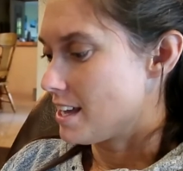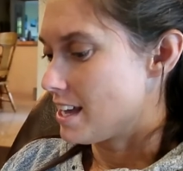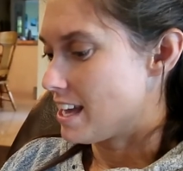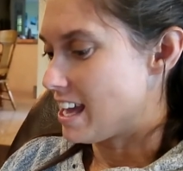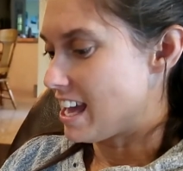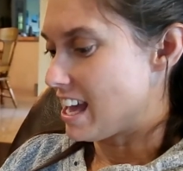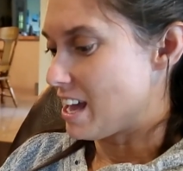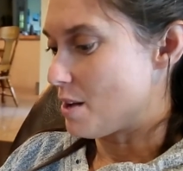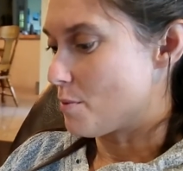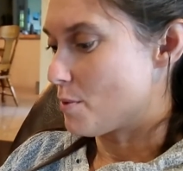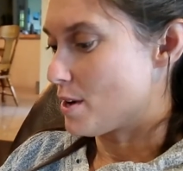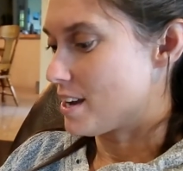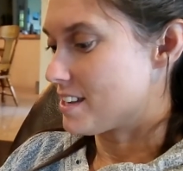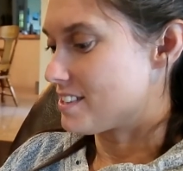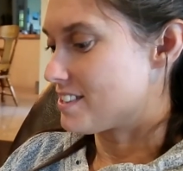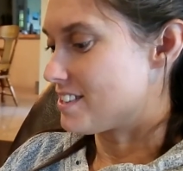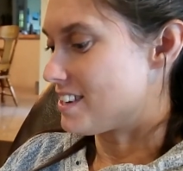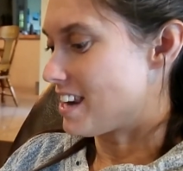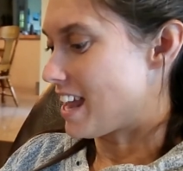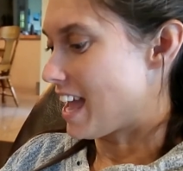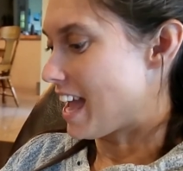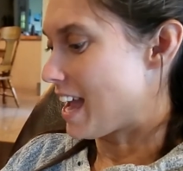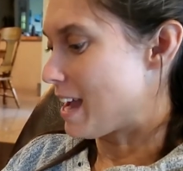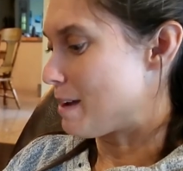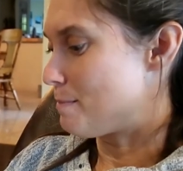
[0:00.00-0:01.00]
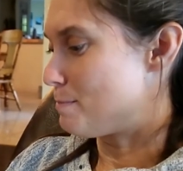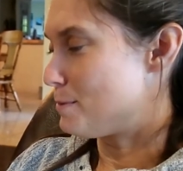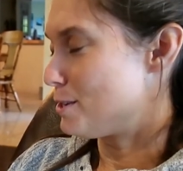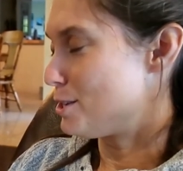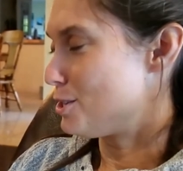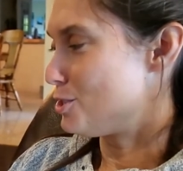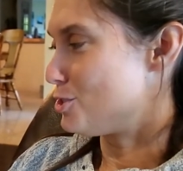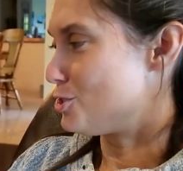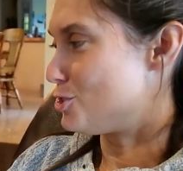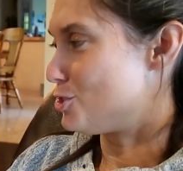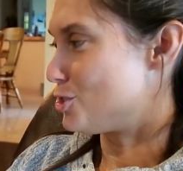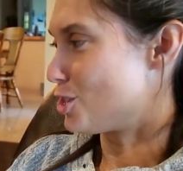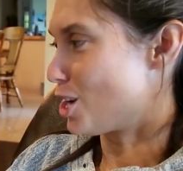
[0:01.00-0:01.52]
he was named
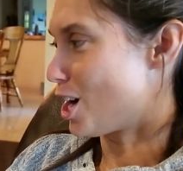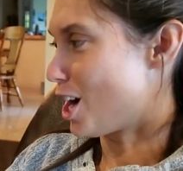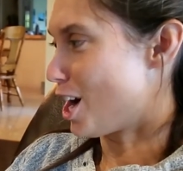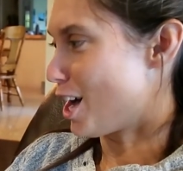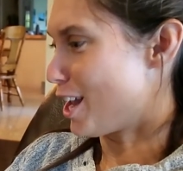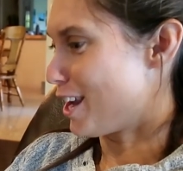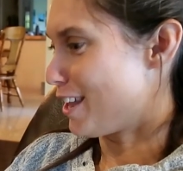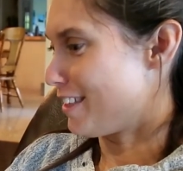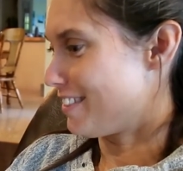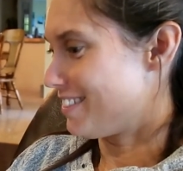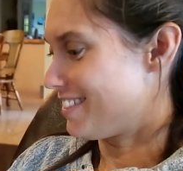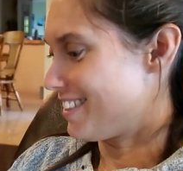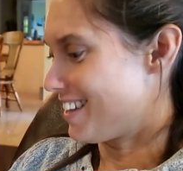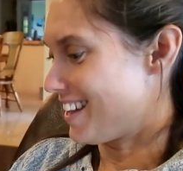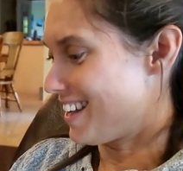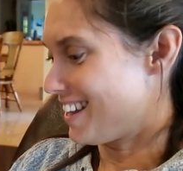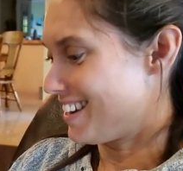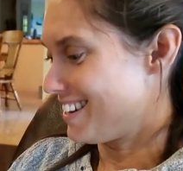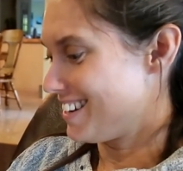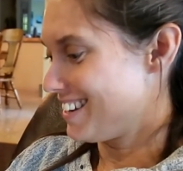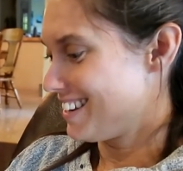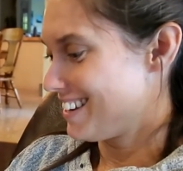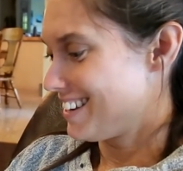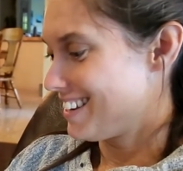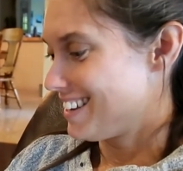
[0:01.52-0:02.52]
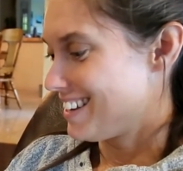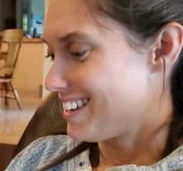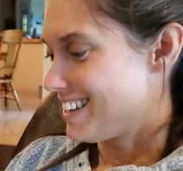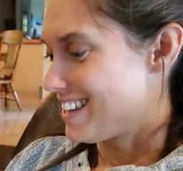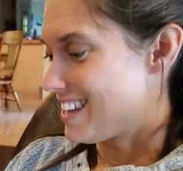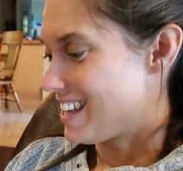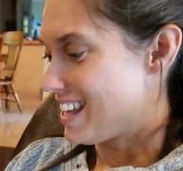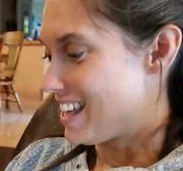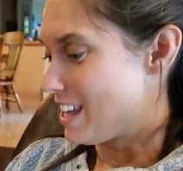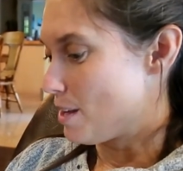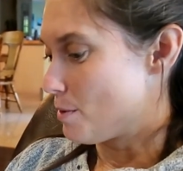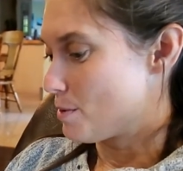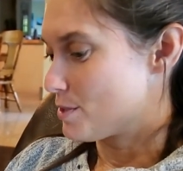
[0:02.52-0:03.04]
Jonathan.
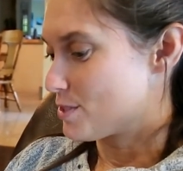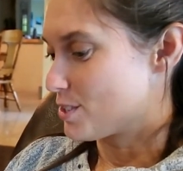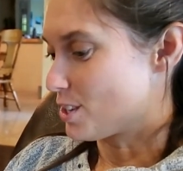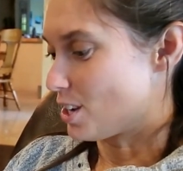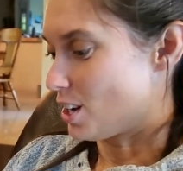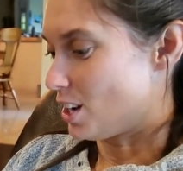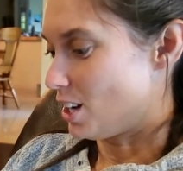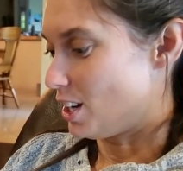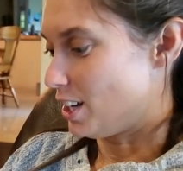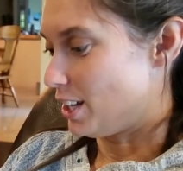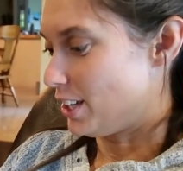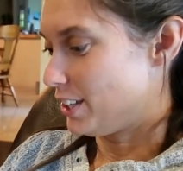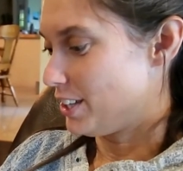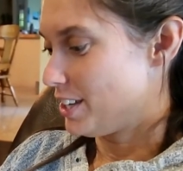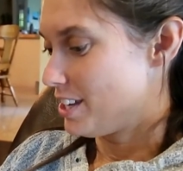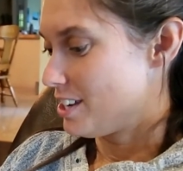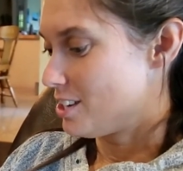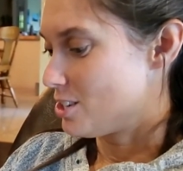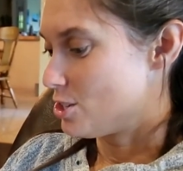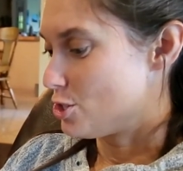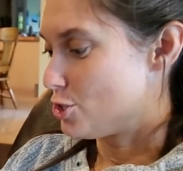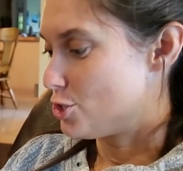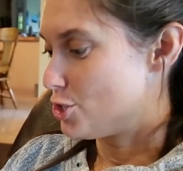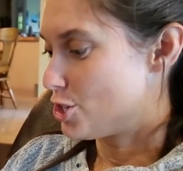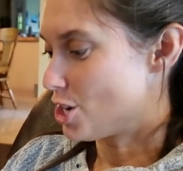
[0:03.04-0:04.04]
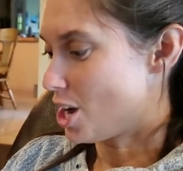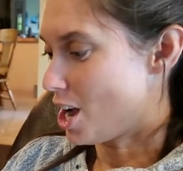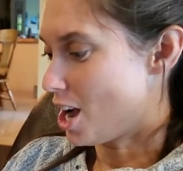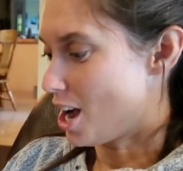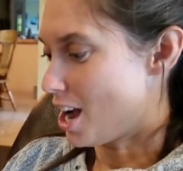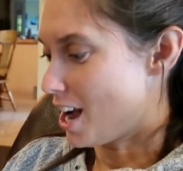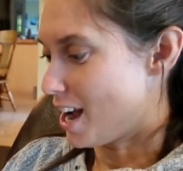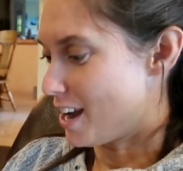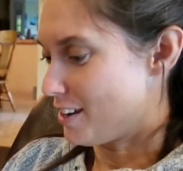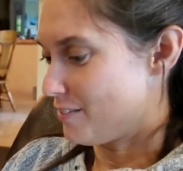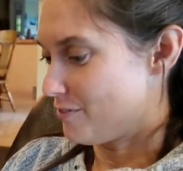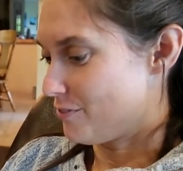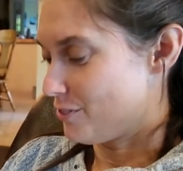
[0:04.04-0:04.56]
He was called
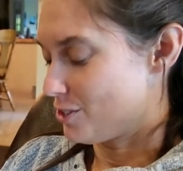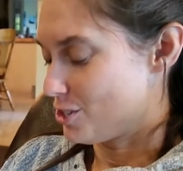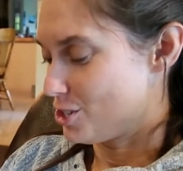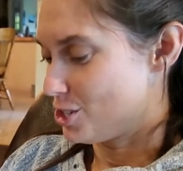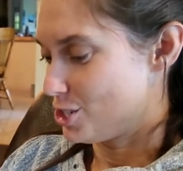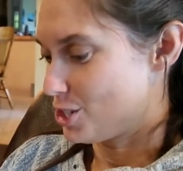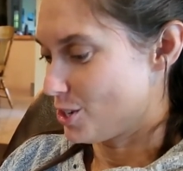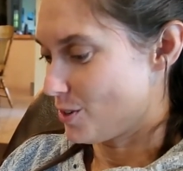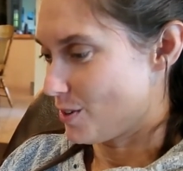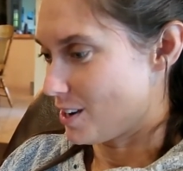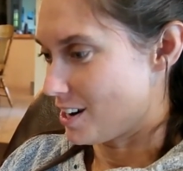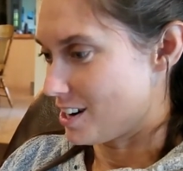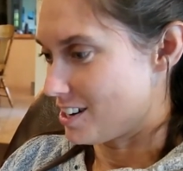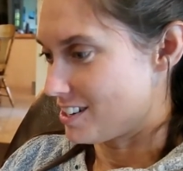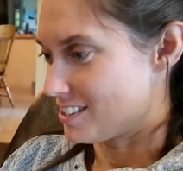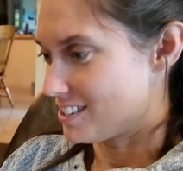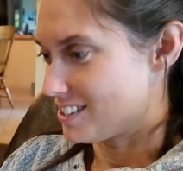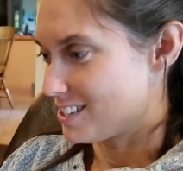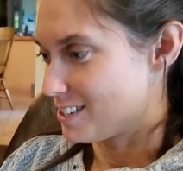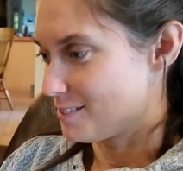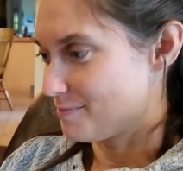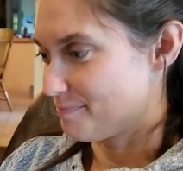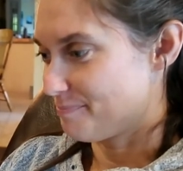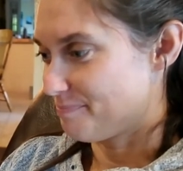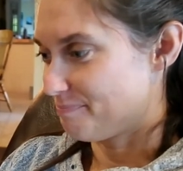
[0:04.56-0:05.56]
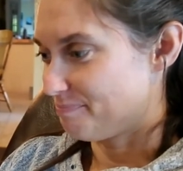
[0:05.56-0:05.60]
John for short.